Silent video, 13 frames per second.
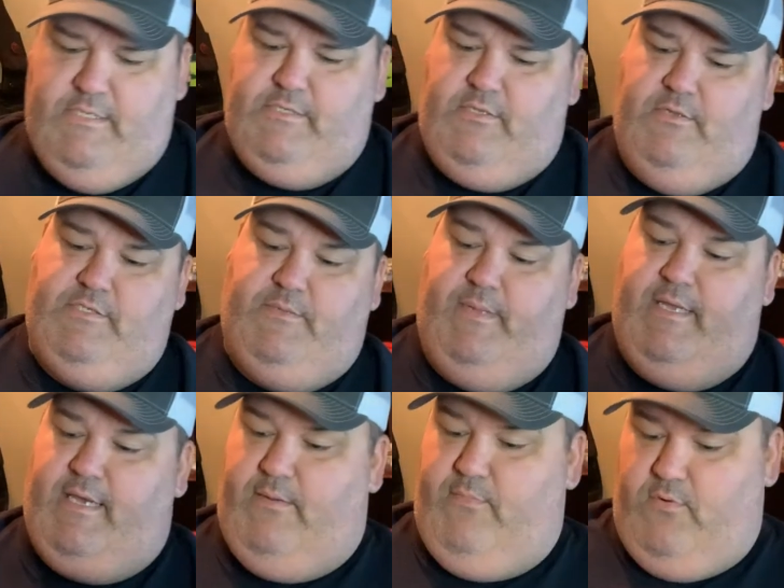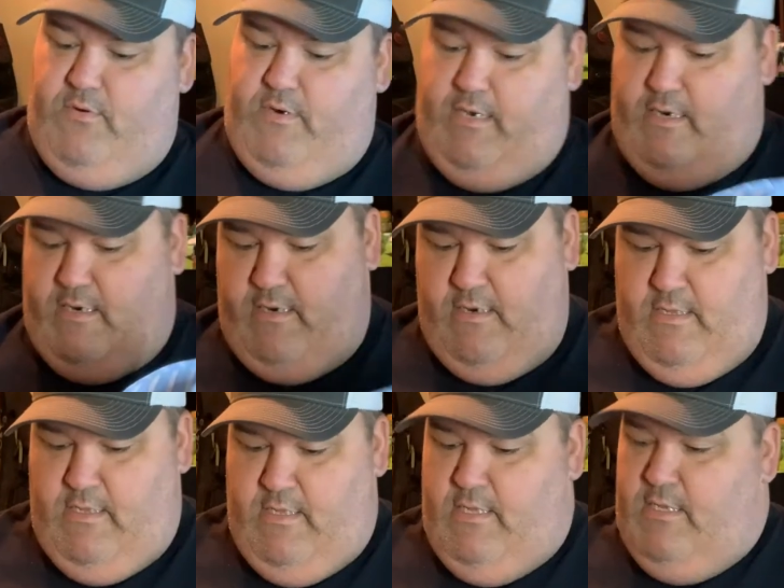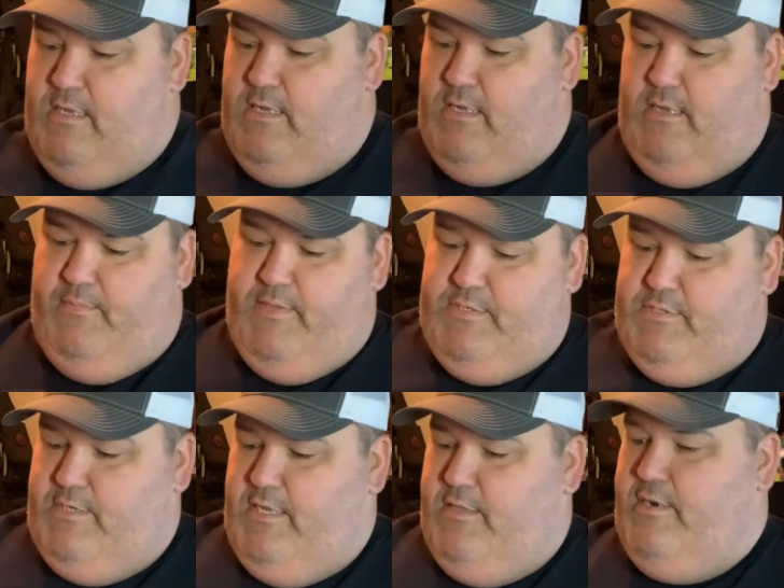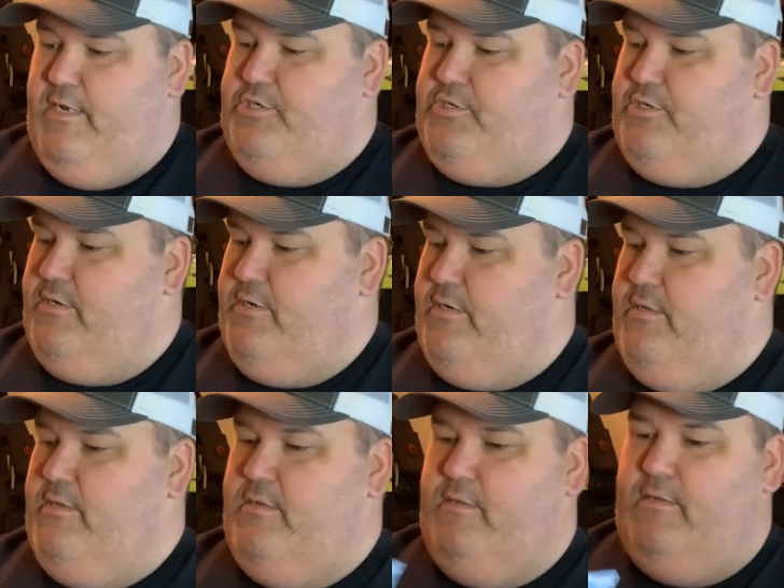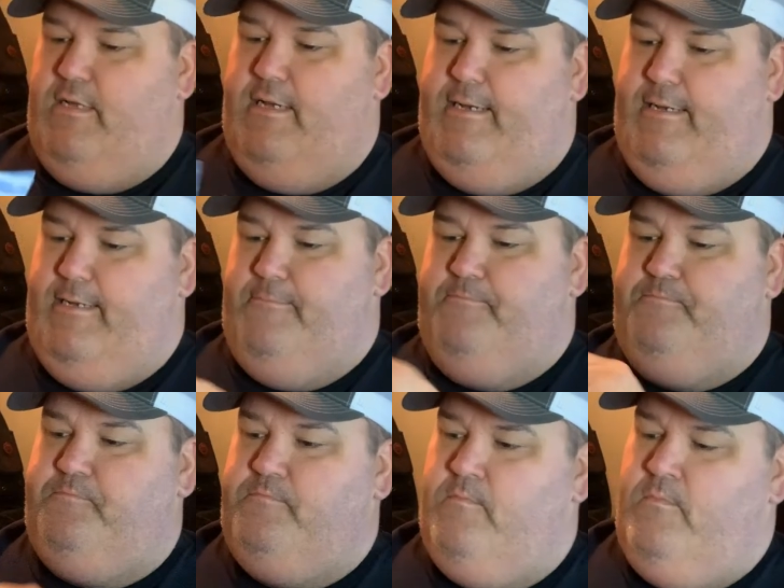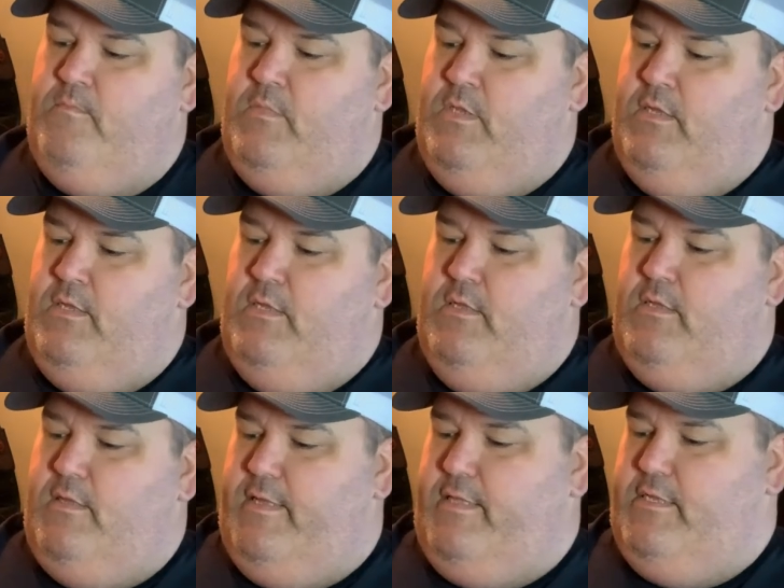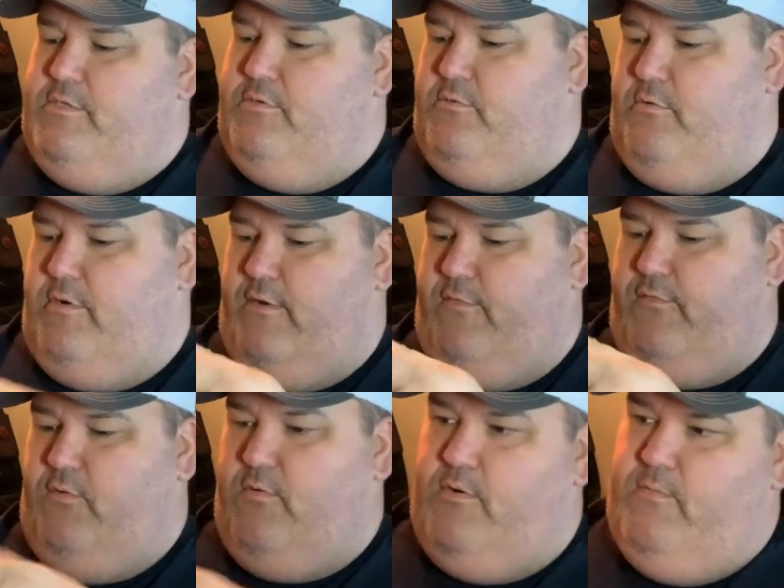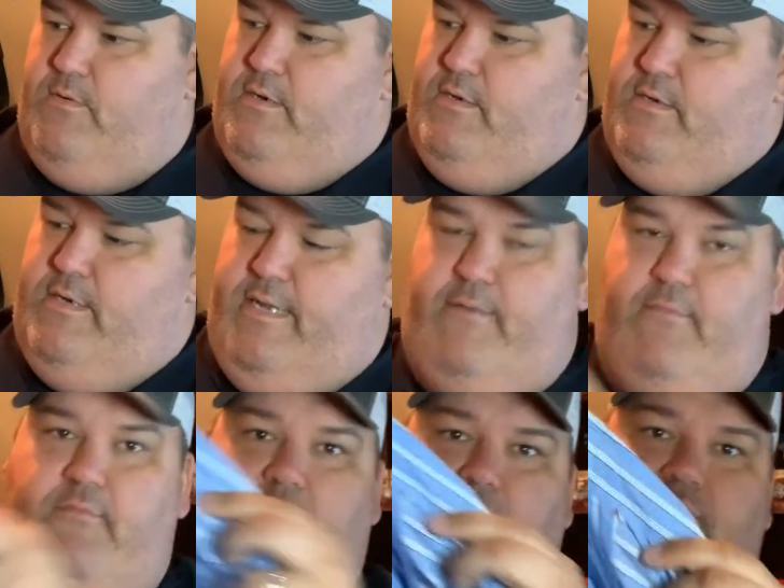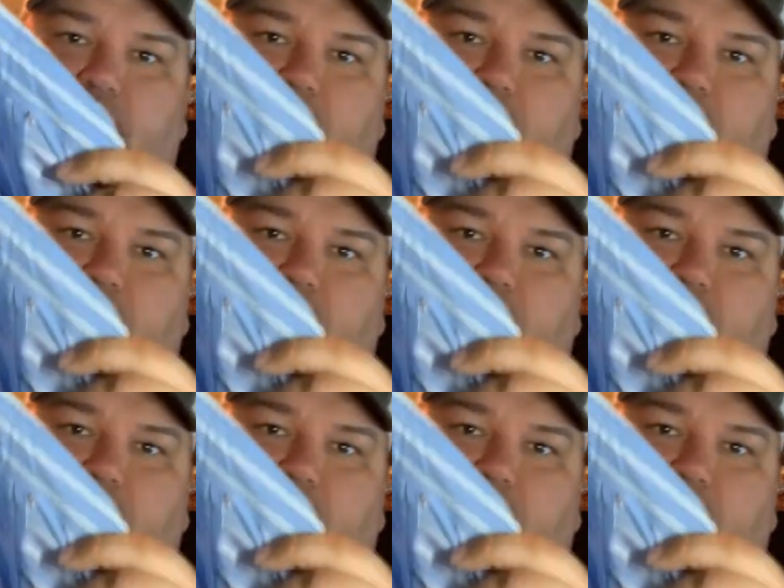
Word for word: these clothes can be kind of boring. Uh, but this is another nice shirt. Um, I think this is a Ralph Lauren one. Yeah, Ralph